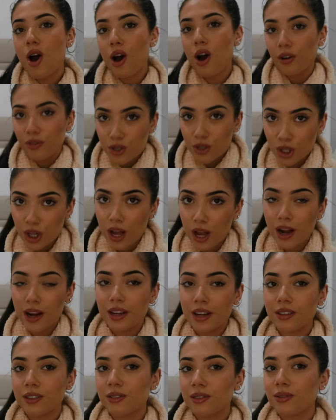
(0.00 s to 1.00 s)
of
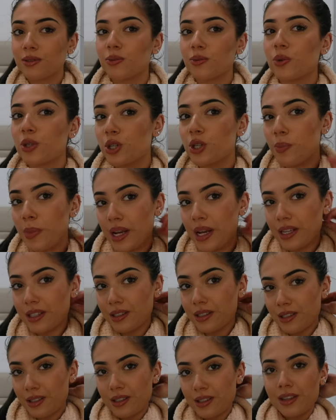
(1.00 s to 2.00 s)
July, which
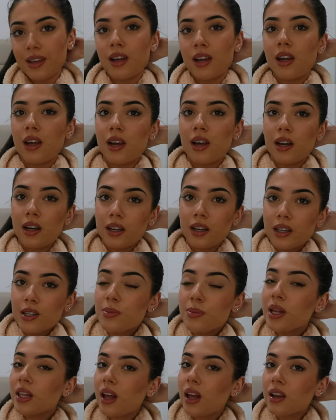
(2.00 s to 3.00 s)
means it
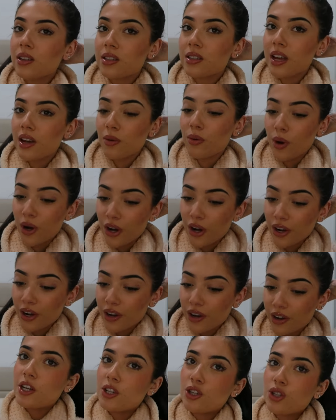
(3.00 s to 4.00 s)
is my last day at
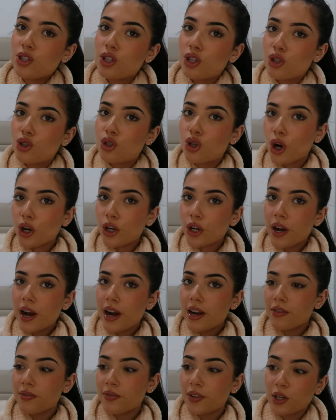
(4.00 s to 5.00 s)
work. I just don't know
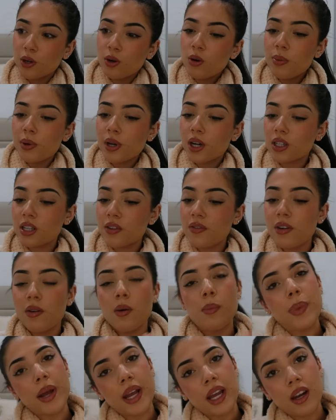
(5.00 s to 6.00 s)
how to feel because I've
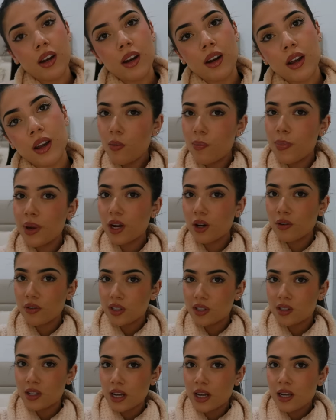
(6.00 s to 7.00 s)
never been
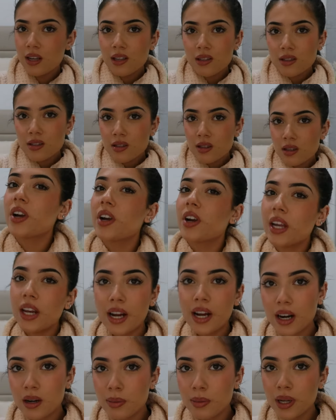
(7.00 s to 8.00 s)
overseas. I'm
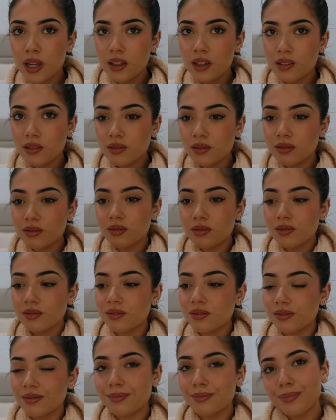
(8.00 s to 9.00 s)
freaking out a bit, but
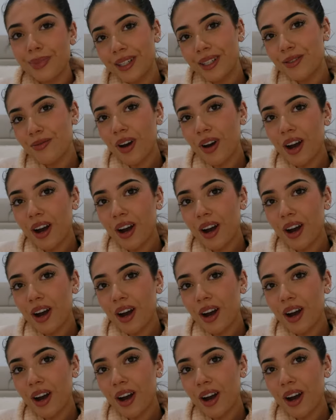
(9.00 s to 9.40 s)
it's